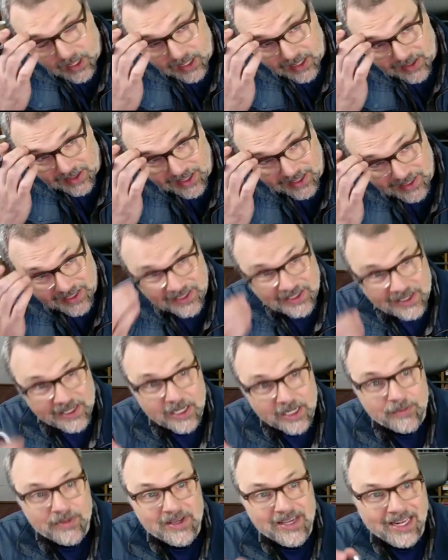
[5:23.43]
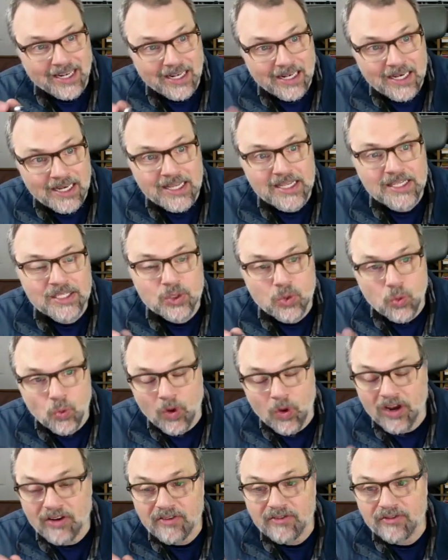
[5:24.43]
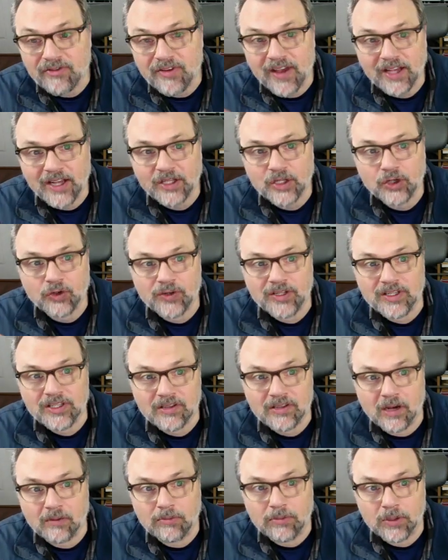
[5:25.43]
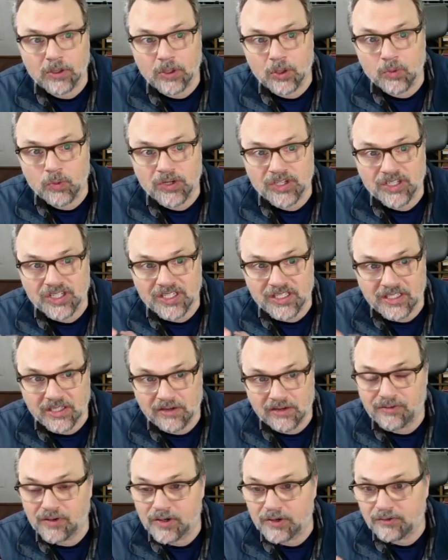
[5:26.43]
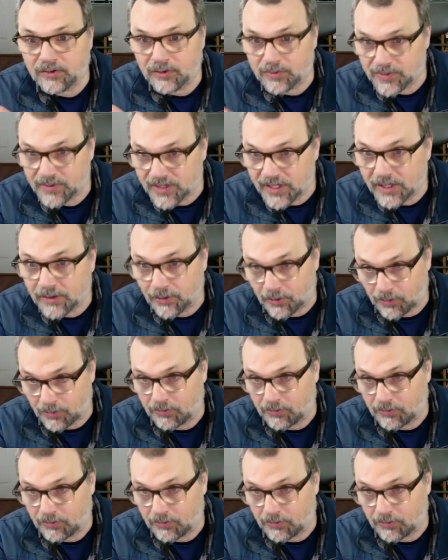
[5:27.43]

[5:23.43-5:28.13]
Then there's going to be at least one vector in W which is different from zero.